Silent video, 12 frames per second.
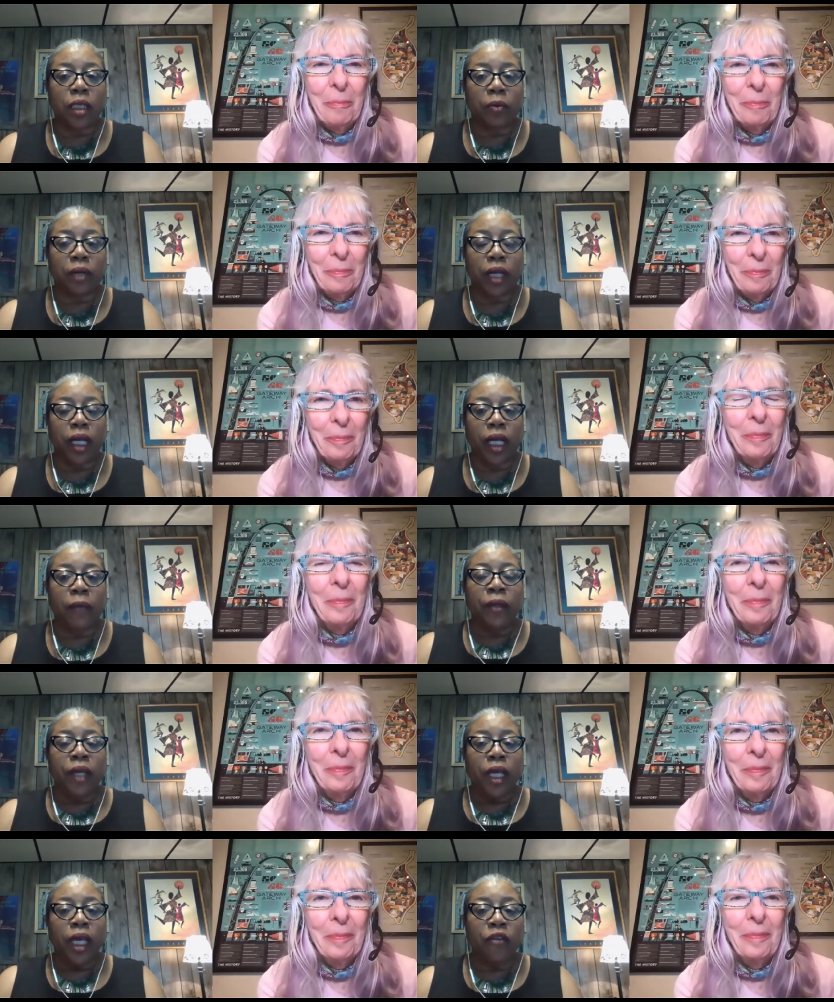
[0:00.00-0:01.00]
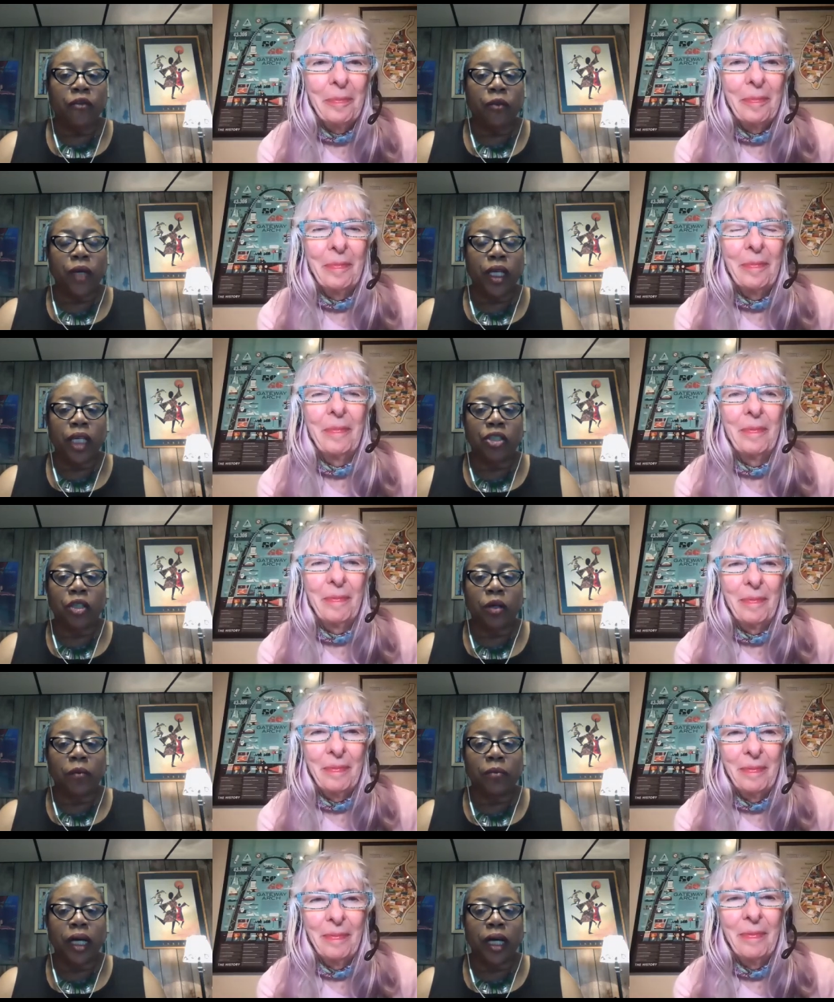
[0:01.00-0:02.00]
Speaker 1: plan. If we get your
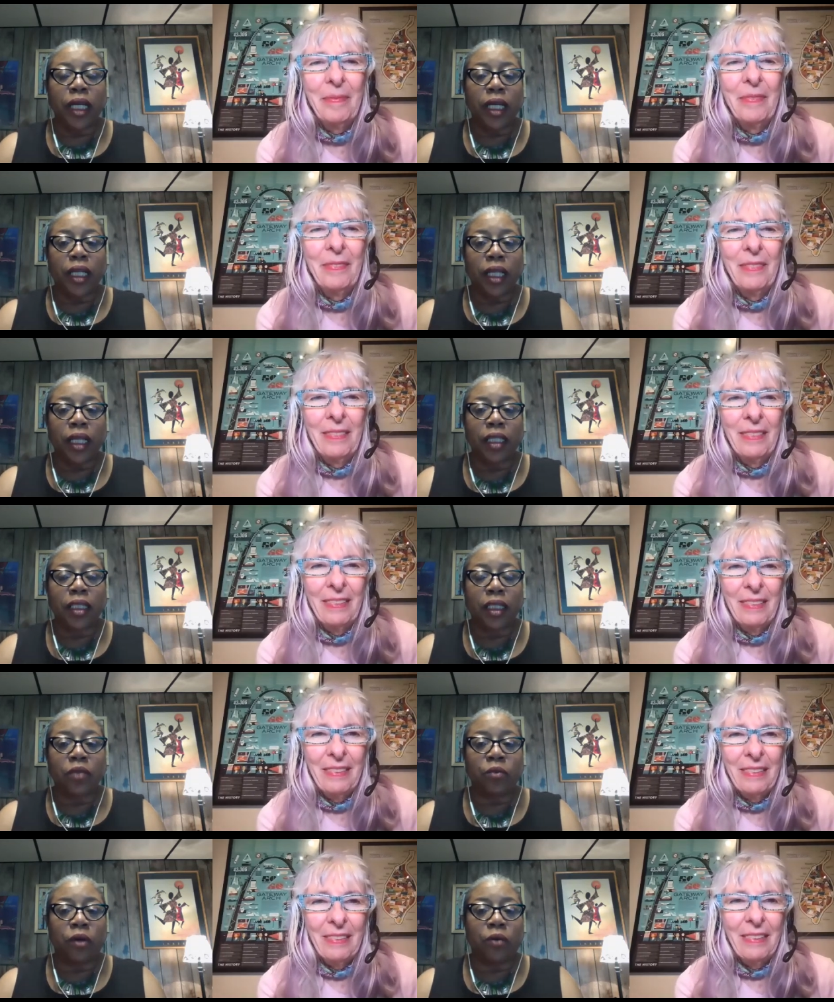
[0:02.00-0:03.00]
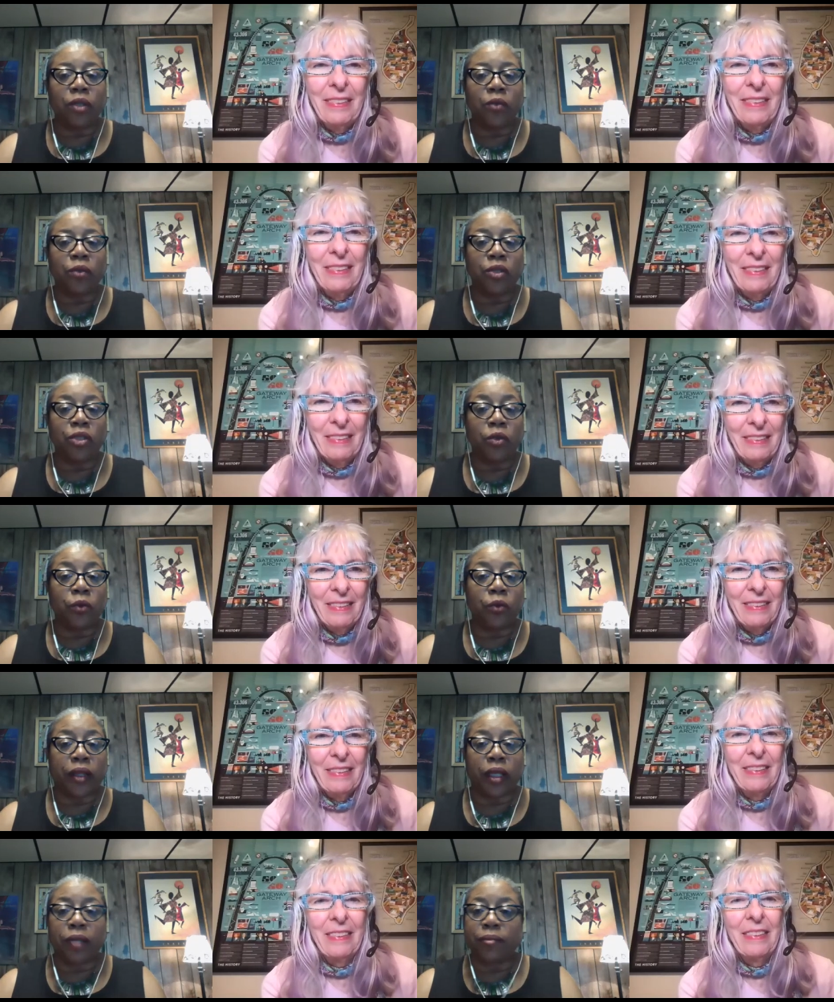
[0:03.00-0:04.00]
money, this is what we will do
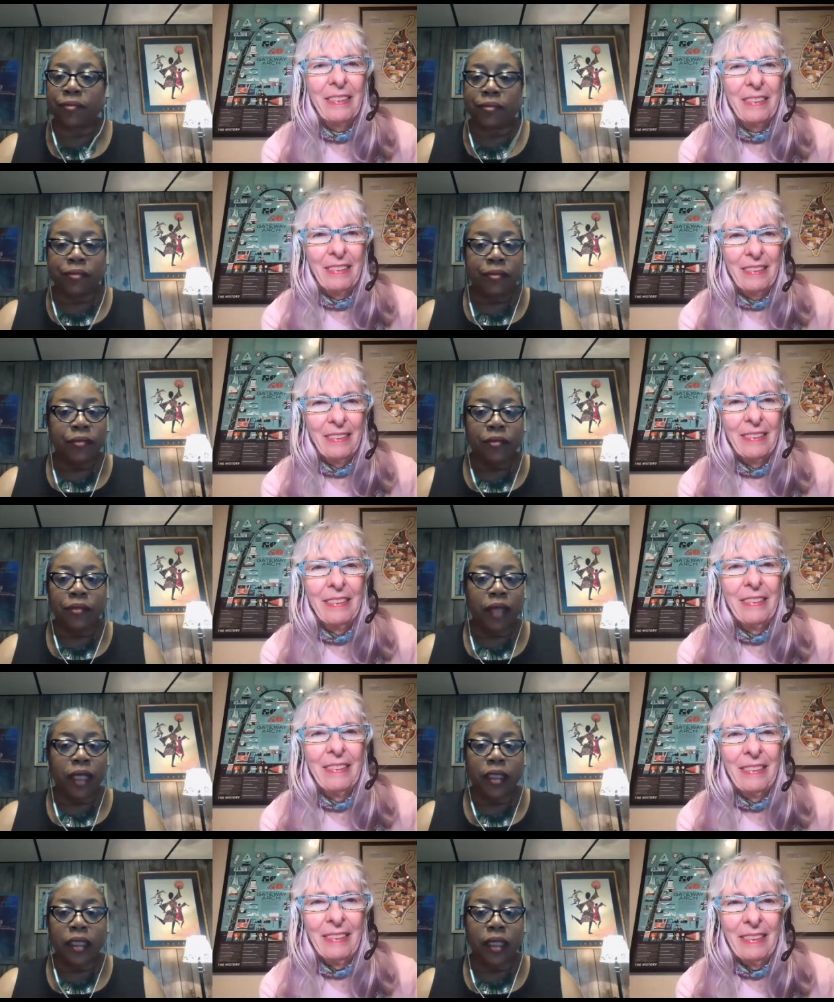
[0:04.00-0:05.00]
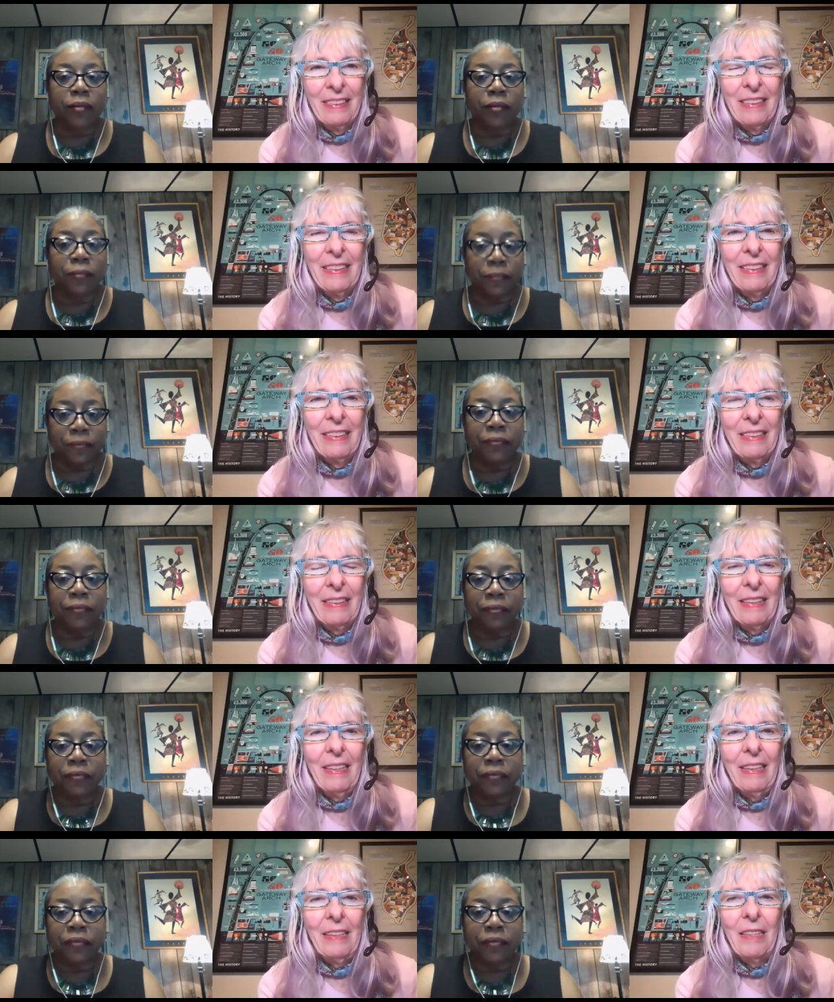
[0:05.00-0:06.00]
with it. That's it. Mm-hmm.
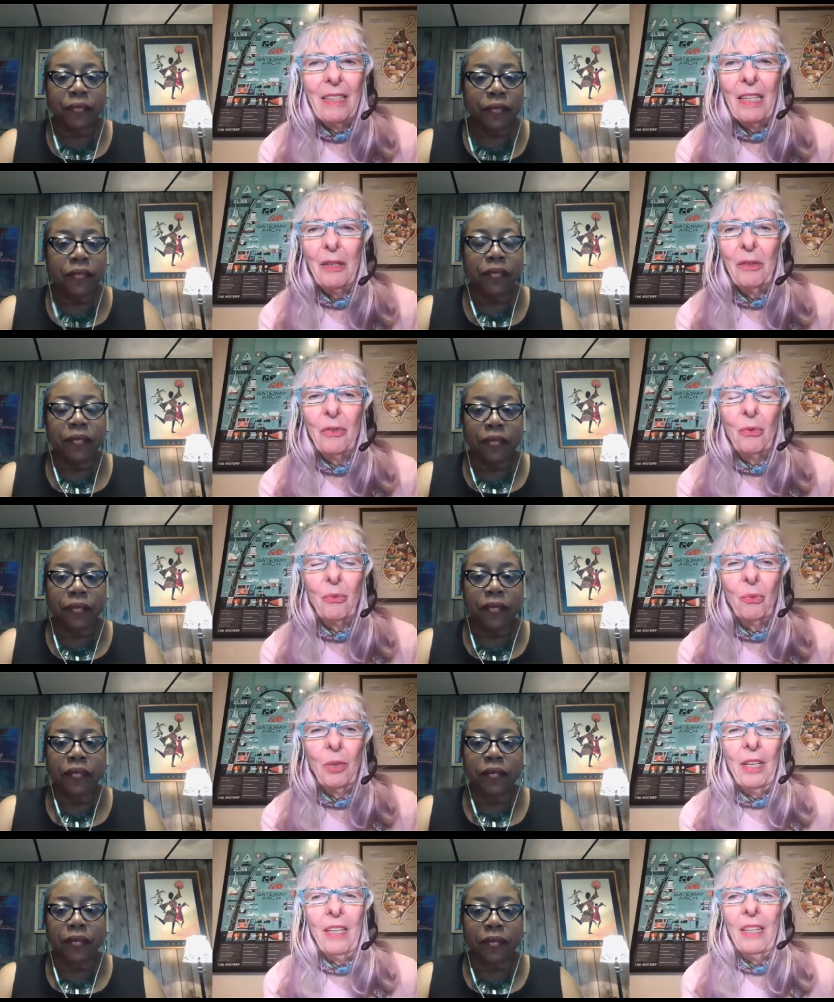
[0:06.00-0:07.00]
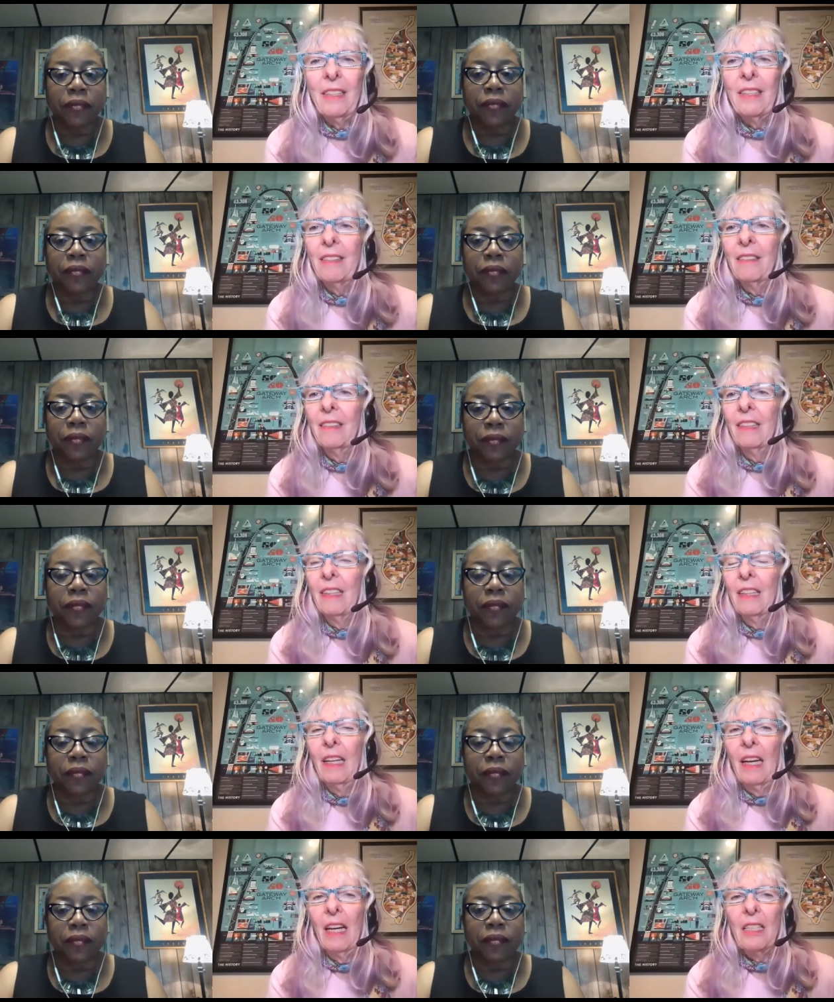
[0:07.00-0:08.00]
Speaker 2: That sounds great.
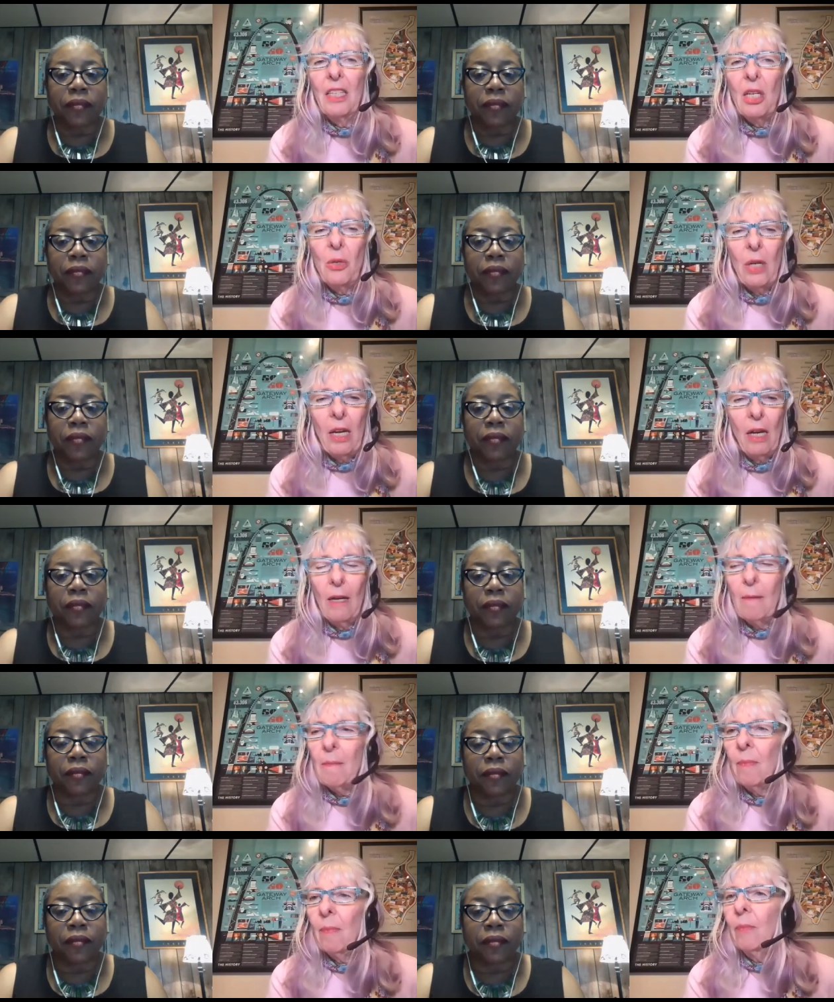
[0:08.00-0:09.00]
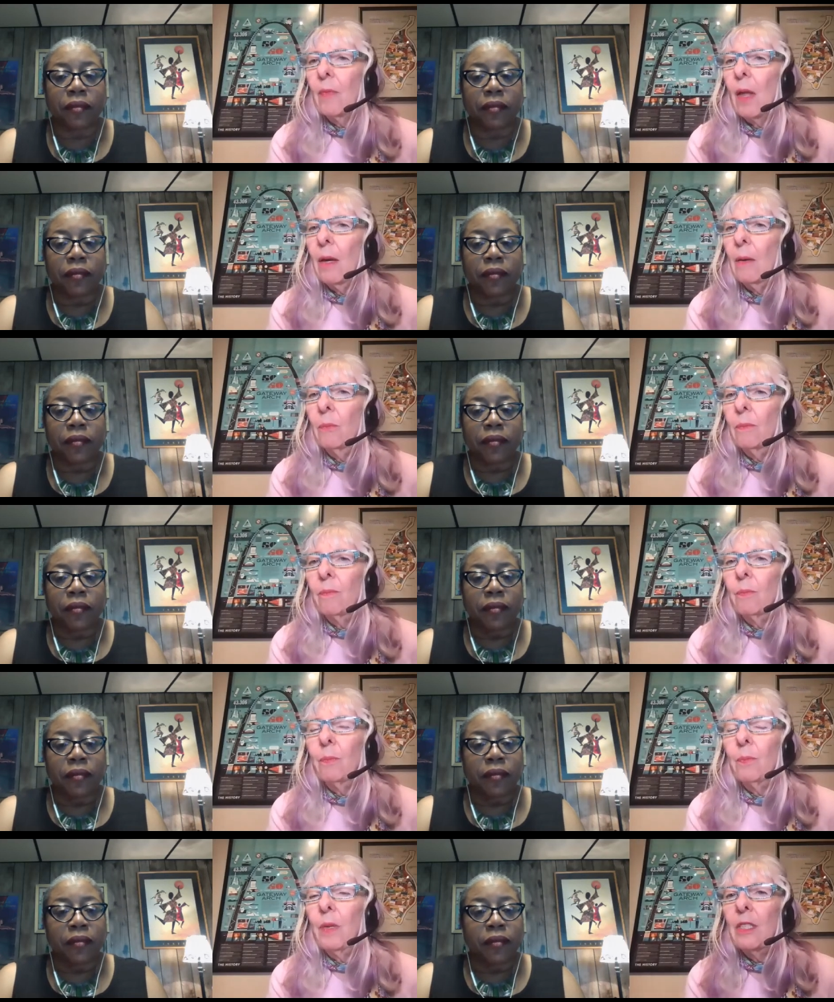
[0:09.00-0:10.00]
So, um,
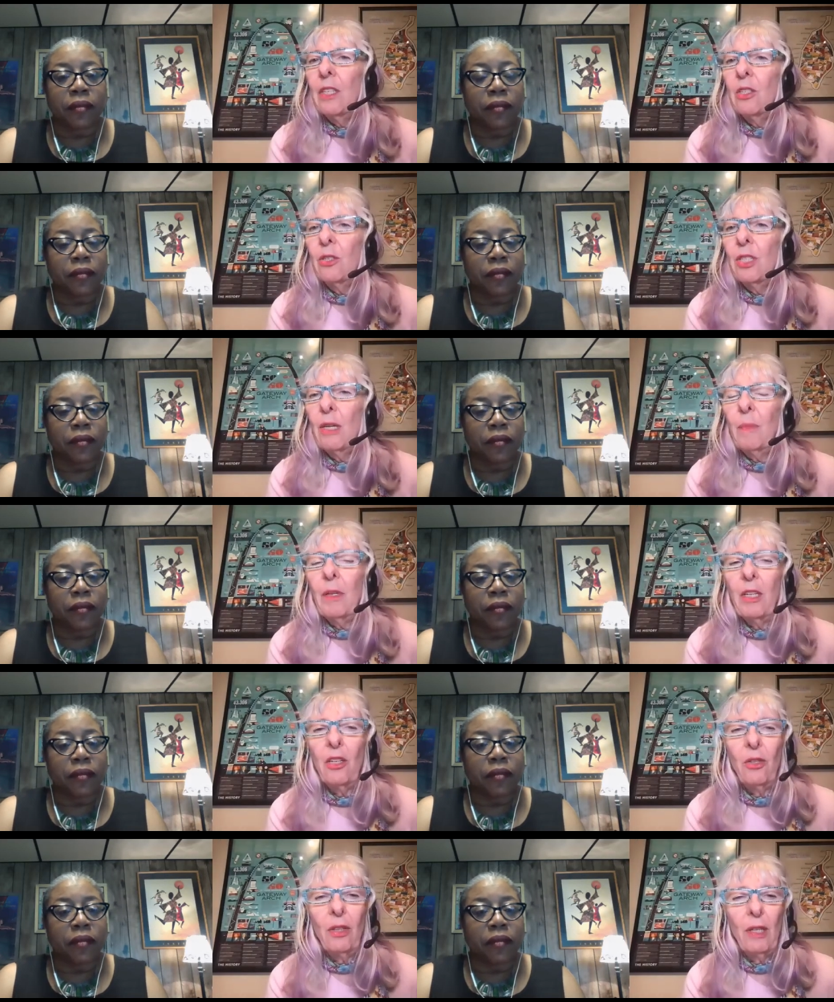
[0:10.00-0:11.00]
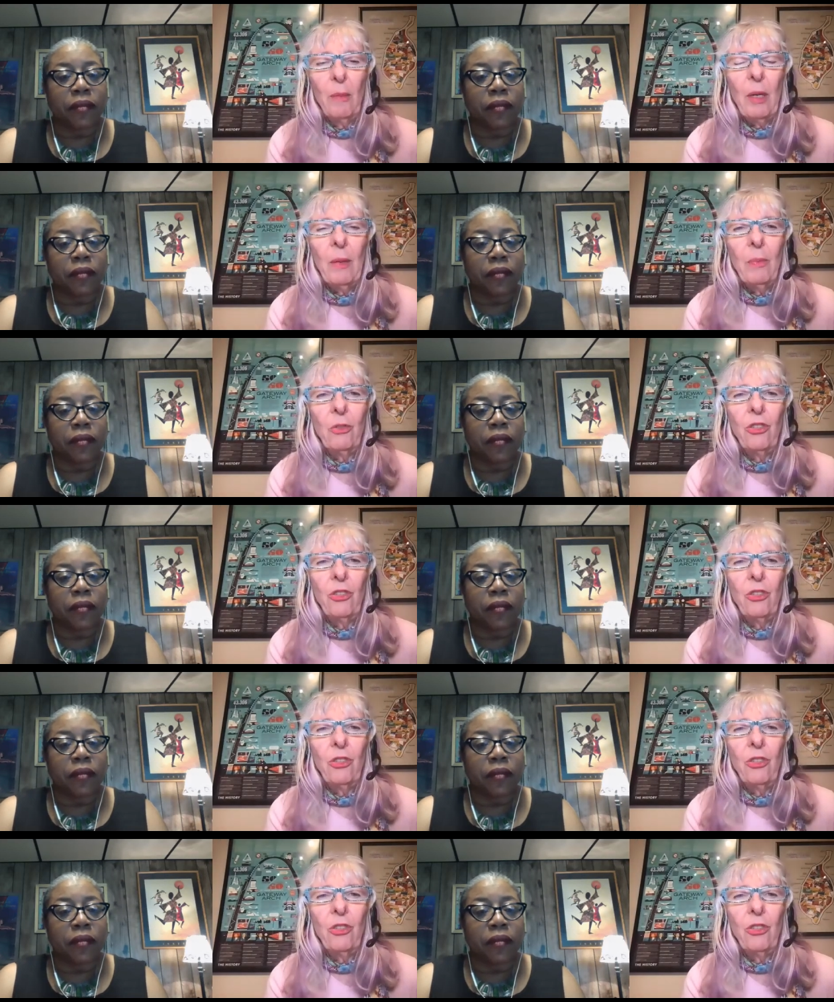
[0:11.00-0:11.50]
is there something you think people